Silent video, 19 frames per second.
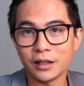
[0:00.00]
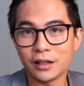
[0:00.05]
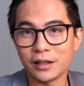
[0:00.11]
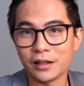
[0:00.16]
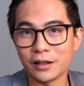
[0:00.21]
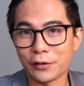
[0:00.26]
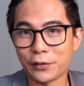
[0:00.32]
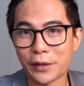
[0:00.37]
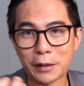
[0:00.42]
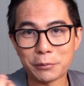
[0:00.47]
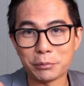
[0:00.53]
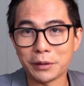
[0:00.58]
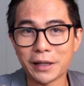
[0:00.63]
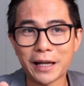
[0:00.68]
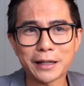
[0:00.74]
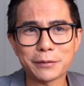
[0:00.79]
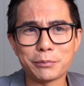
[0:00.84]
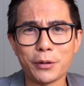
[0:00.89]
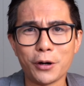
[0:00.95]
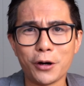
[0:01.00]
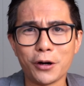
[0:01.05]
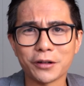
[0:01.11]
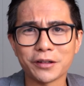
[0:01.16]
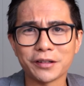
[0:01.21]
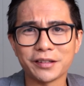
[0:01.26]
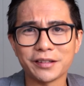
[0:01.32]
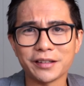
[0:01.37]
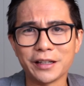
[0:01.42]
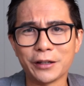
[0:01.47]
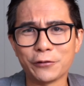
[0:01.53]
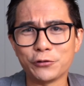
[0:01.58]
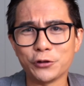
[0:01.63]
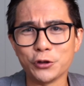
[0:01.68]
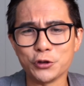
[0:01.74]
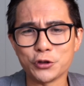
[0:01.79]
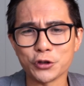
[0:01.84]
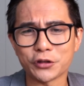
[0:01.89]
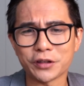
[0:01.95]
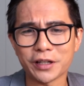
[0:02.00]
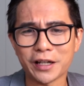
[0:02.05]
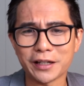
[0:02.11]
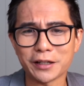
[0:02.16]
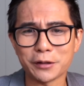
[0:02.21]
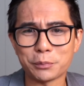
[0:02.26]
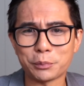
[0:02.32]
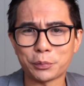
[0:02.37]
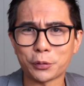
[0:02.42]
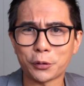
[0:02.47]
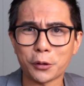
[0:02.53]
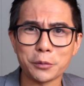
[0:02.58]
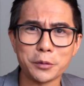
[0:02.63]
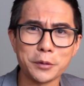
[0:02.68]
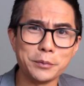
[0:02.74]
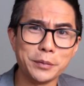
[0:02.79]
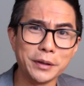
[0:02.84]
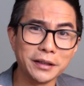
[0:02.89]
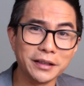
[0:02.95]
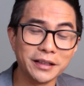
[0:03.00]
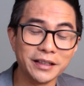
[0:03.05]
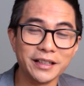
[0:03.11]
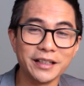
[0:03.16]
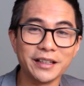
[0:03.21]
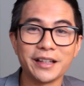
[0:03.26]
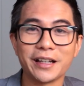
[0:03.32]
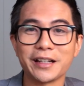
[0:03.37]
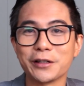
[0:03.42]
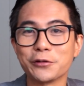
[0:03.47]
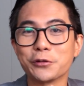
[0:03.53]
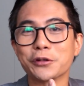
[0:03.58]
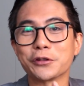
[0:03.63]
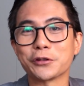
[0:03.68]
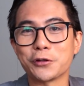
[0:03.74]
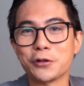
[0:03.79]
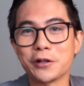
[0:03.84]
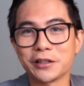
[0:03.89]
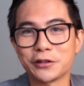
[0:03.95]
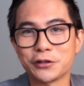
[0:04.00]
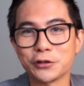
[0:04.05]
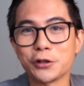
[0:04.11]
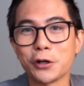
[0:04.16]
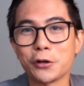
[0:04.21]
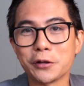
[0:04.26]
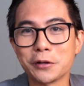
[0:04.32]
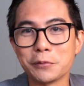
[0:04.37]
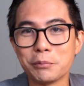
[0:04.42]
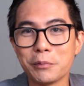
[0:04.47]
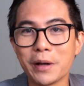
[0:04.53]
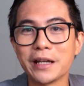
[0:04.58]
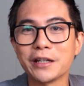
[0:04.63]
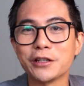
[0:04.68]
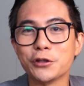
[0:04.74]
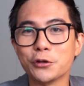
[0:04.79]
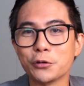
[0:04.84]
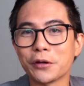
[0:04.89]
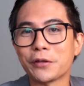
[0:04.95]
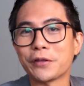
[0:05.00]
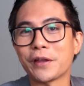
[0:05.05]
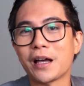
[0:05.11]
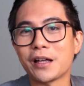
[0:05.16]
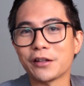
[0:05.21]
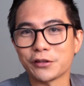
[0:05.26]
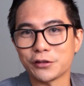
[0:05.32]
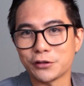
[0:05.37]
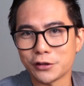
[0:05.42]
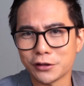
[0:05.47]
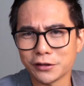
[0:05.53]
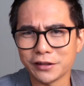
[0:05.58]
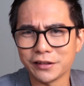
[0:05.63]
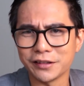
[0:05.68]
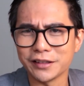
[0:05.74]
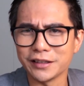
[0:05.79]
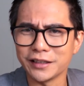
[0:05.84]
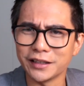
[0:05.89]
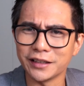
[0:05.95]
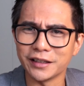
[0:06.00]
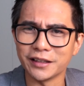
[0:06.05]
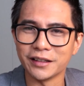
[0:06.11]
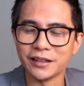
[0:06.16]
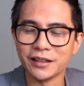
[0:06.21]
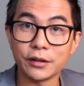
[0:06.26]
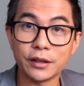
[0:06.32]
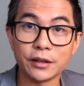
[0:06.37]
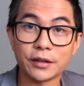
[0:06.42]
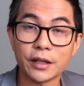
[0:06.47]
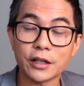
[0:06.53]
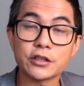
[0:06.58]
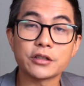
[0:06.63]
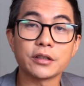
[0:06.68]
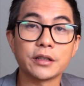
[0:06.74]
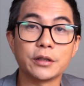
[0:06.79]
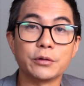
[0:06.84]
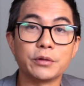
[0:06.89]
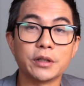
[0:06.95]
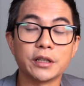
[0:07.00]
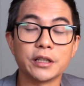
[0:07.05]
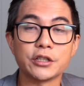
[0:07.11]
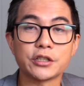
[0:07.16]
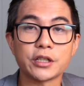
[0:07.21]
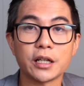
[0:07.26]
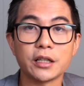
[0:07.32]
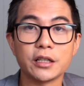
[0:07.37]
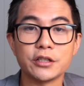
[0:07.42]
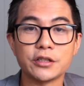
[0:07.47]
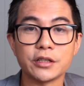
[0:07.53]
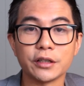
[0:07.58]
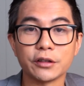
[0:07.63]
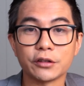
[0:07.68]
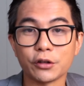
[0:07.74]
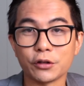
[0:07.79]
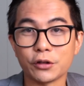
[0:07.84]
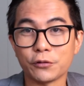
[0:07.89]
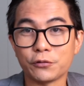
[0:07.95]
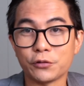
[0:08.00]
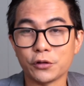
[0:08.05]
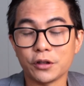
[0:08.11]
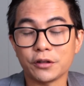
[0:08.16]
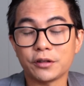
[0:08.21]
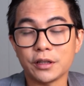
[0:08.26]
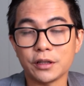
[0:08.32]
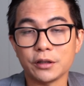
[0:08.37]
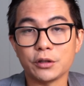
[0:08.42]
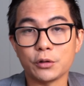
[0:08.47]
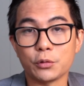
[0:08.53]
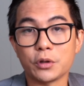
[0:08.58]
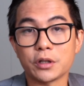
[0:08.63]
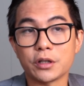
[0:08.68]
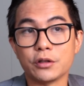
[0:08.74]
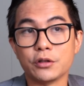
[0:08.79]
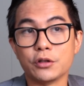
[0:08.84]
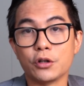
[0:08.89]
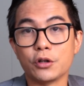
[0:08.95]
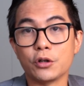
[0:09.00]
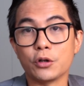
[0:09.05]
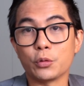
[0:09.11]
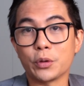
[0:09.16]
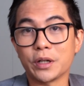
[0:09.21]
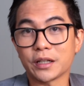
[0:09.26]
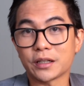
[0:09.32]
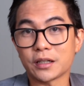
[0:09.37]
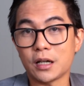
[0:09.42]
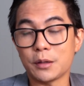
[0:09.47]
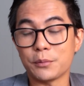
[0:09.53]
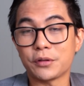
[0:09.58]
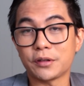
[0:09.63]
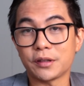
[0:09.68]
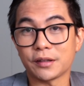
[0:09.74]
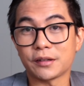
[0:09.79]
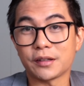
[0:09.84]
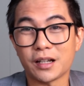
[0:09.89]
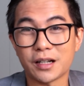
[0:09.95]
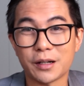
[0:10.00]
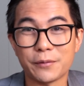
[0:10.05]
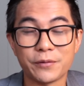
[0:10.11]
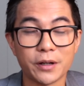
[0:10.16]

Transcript: uh, that black box if you just had a probability that it was going to go and make you a thousand dollars a year? It's actually really challenging. So the first thing you want to know when it comes to startup